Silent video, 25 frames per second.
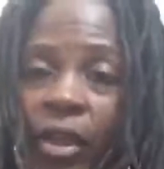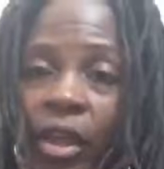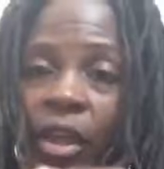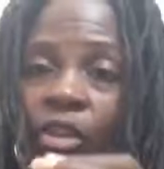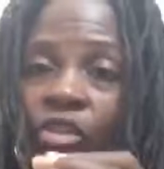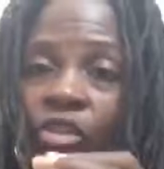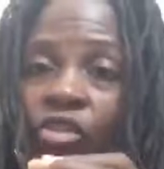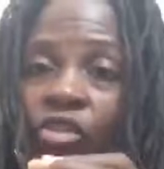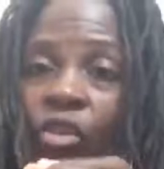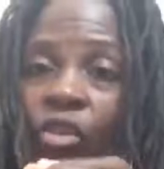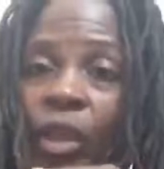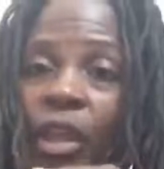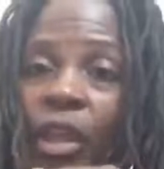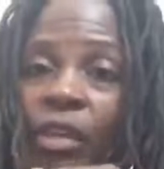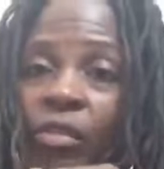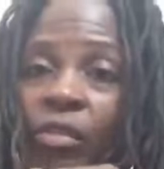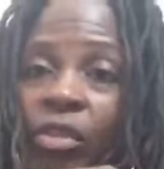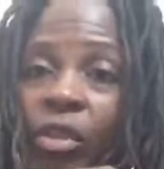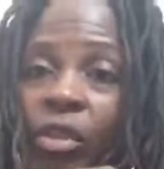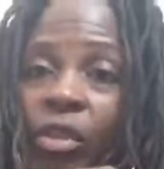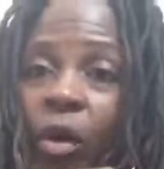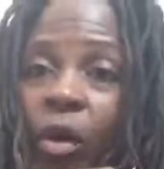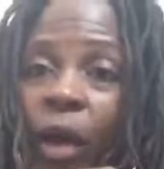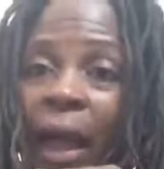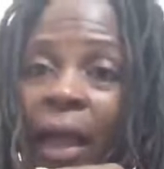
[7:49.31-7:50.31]
So even
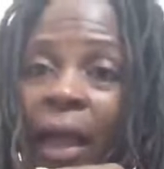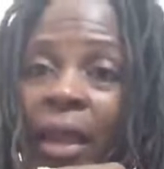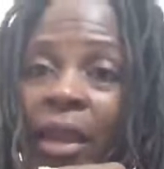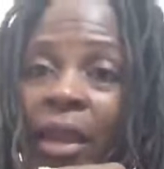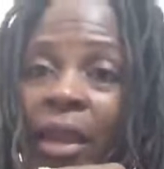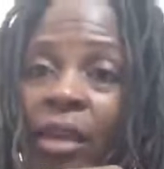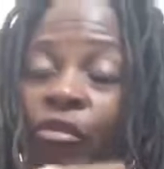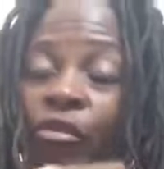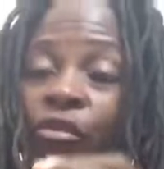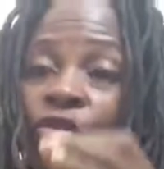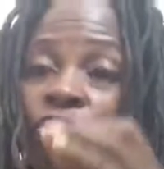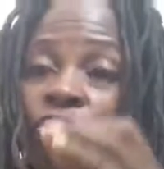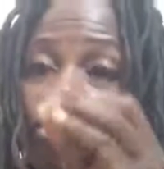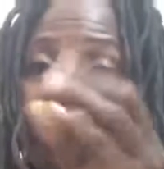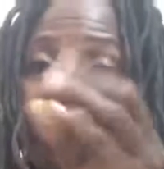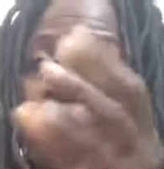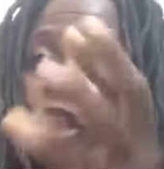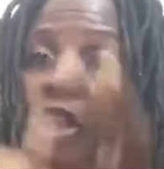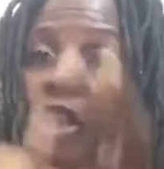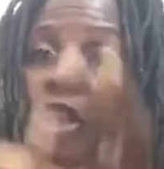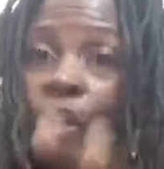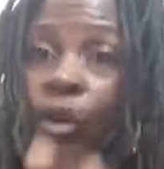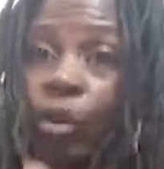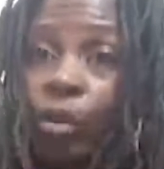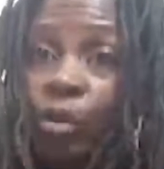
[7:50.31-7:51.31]
though I didn't fully
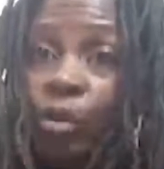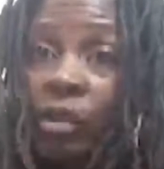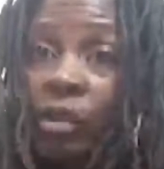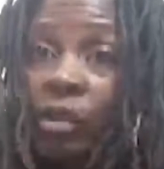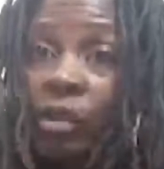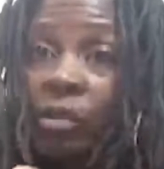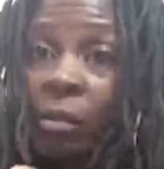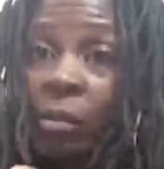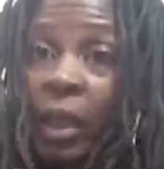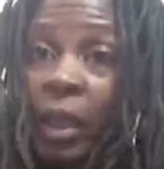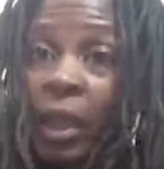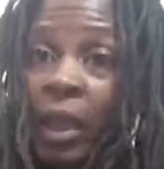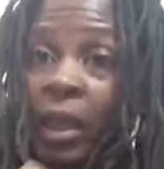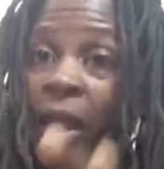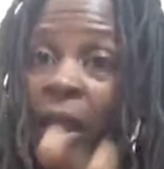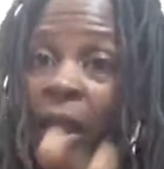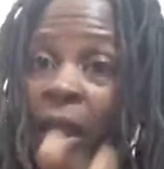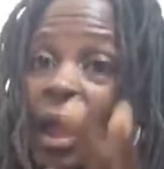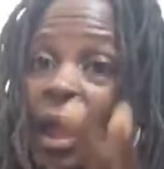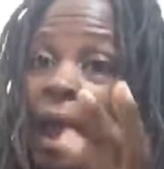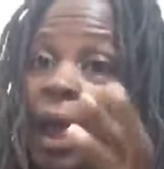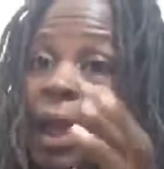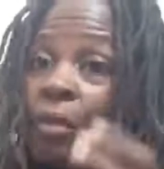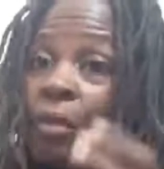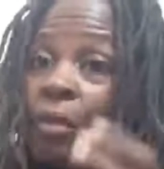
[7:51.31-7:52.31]
know this man,
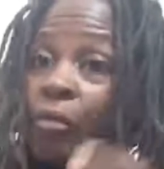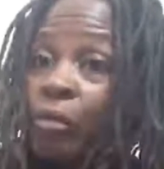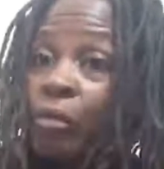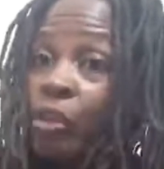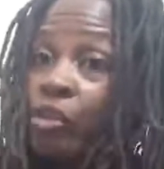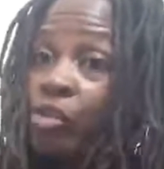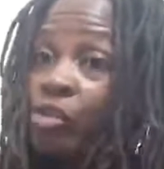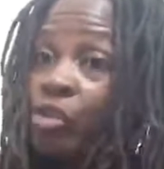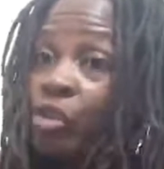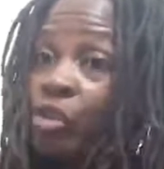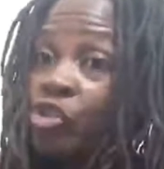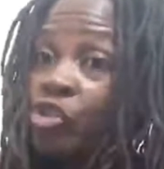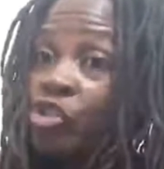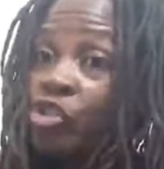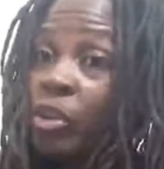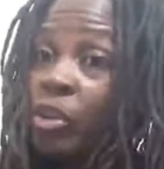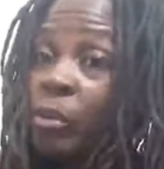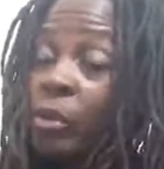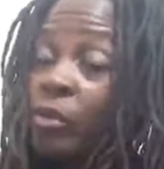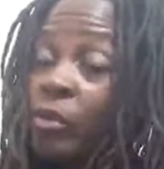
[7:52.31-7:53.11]
I researched him, and